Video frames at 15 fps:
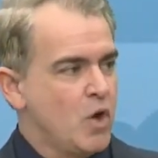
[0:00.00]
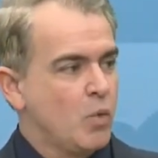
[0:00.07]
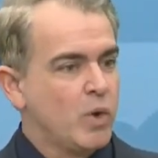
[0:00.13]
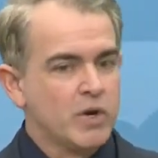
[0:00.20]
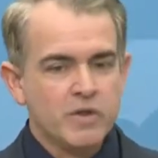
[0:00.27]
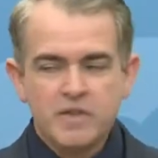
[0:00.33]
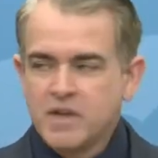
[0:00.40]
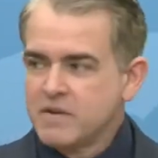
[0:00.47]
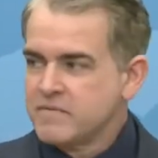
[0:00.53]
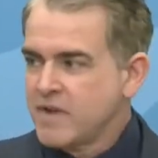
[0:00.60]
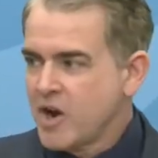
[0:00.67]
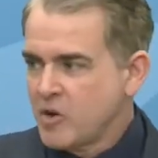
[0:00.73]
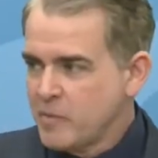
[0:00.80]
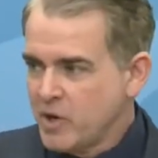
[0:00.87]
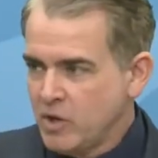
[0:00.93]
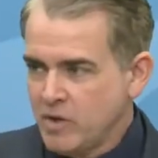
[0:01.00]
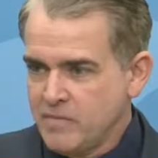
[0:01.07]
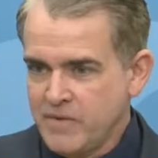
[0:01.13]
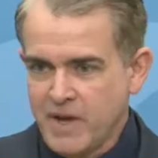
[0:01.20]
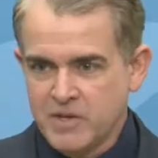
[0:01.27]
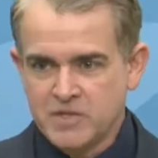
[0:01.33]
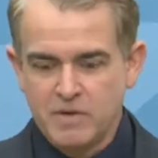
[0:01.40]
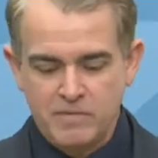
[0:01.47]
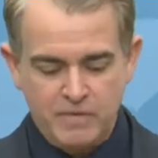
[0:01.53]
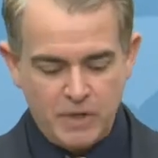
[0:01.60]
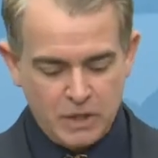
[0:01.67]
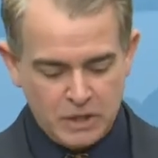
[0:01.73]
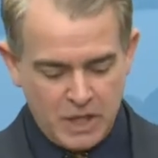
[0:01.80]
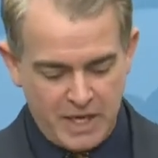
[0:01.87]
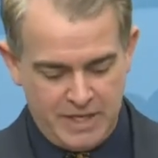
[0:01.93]
What are the environmental effects of
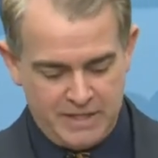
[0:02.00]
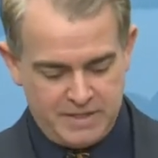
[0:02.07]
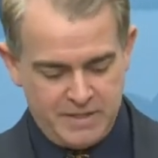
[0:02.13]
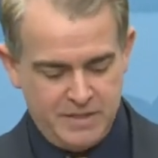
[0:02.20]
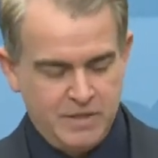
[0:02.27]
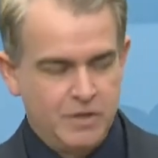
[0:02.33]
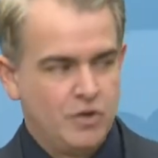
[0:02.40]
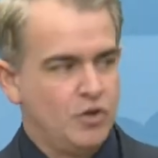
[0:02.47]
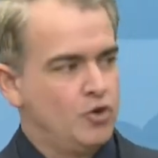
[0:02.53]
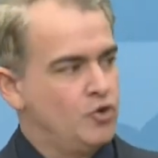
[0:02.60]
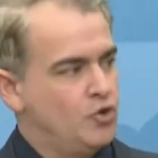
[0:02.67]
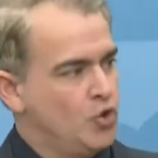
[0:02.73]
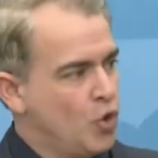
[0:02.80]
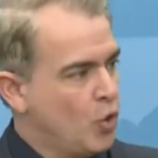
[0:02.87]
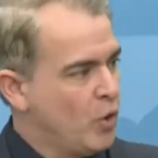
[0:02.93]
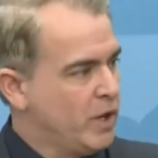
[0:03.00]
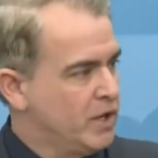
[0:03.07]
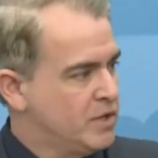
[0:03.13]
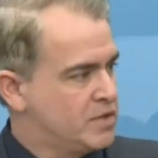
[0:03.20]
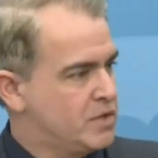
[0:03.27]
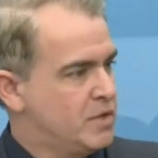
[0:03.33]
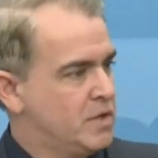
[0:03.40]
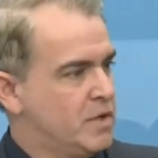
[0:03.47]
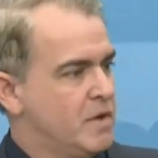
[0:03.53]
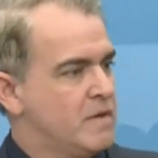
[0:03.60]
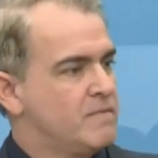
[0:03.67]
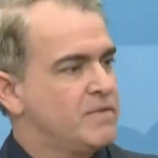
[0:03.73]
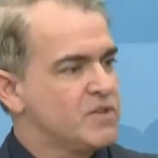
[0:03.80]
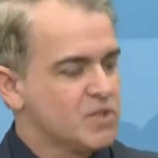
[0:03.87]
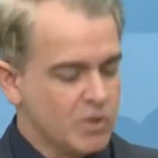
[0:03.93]
light, noise,
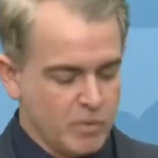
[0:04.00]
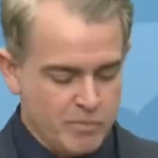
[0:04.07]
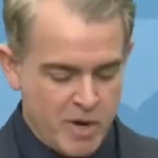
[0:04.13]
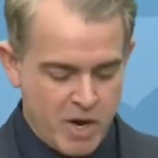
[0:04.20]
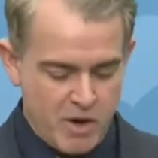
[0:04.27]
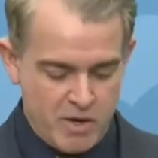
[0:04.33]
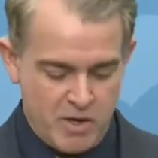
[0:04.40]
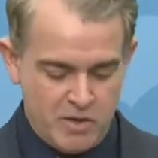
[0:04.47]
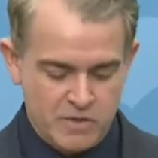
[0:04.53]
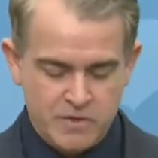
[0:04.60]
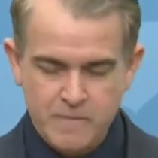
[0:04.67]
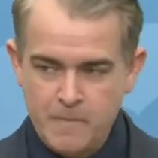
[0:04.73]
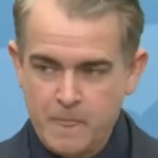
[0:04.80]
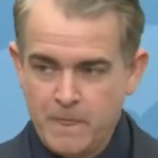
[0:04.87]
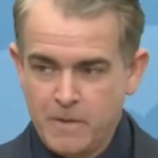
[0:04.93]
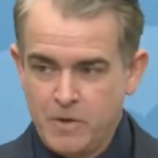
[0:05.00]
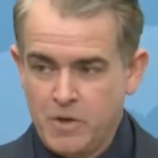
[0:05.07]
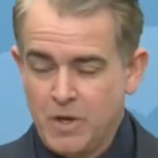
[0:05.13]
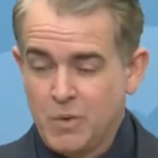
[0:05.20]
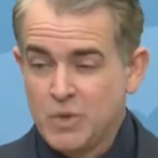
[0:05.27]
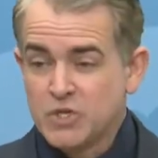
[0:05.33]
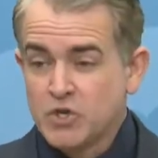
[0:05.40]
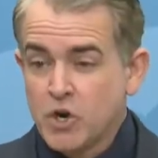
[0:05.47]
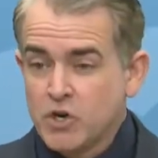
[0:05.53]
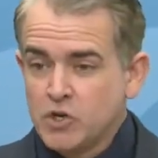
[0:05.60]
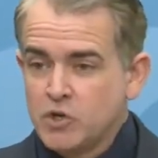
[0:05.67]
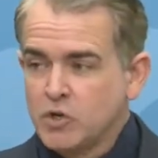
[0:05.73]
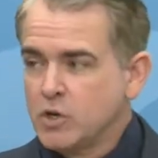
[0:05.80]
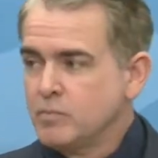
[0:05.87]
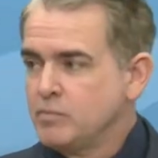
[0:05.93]
physical barriers? We
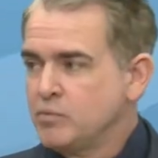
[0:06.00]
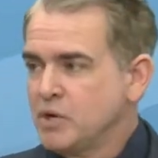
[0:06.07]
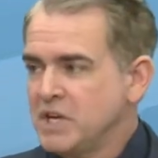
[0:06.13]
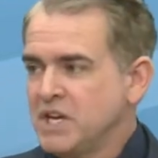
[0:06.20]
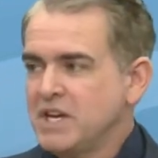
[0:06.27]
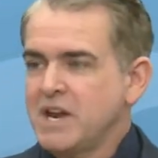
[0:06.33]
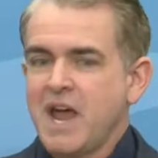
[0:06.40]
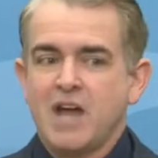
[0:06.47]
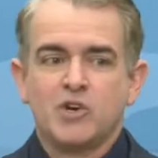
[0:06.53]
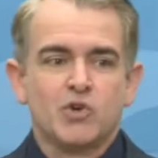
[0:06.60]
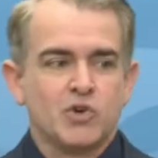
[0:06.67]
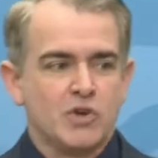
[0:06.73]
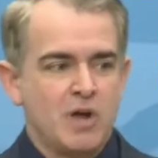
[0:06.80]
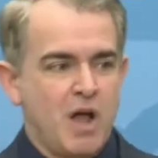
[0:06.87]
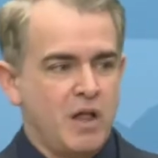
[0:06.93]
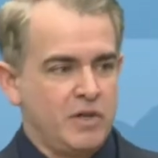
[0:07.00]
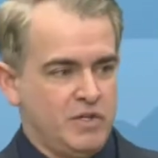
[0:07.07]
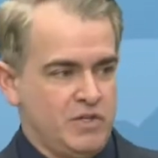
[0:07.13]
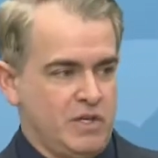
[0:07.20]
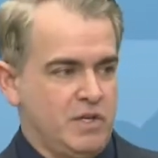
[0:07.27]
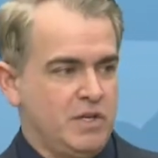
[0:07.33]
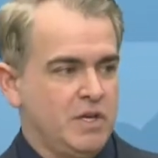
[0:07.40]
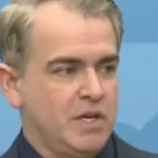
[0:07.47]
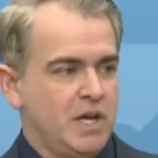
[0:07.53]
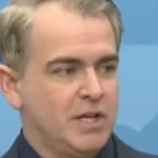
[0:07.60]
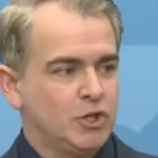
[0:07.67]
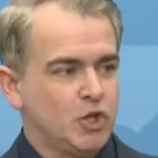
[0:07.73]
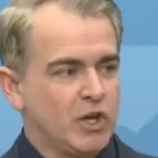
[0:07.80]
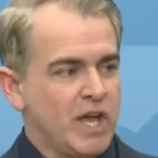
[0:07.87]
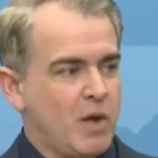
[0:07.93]
started to bring in endocrinology
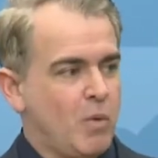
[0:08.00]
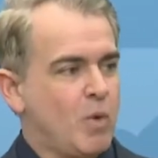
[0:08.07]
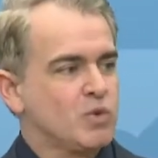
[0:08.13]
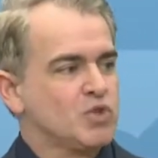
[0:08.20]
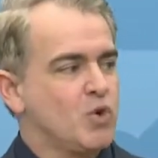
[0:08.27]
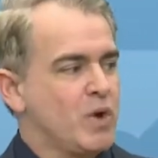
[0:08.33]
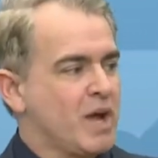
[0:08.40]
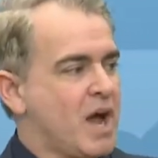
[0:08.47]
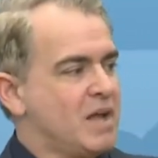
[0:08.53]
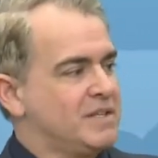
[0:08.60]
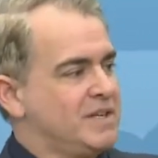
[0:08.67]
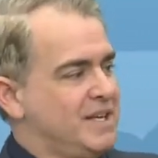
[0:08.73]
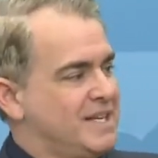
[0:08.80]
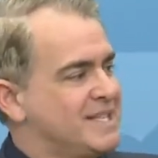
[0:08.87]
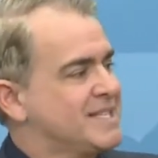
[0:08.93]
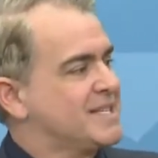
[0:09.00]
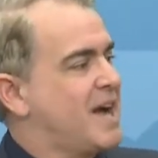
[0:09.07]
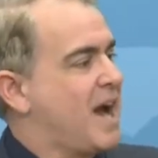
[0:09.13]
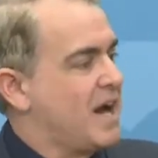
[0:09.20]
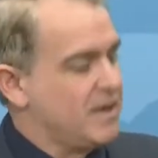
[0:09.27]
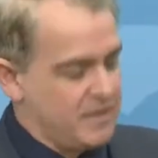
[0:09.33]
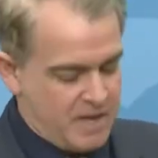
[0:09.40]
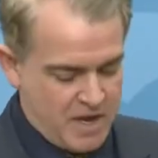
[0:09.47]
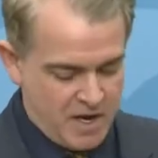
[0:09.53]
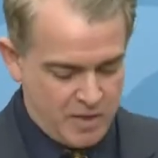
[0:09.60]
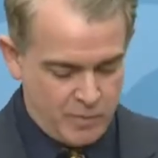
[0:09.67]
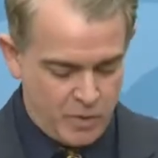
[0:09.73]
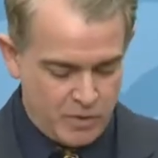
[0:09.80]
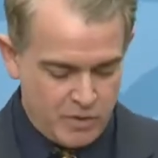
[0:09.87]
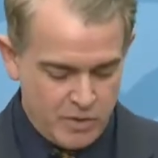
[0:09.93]
and look at what was going on inside the
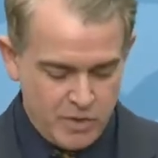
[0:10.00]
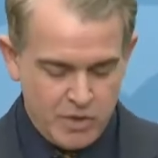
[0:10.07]
animal.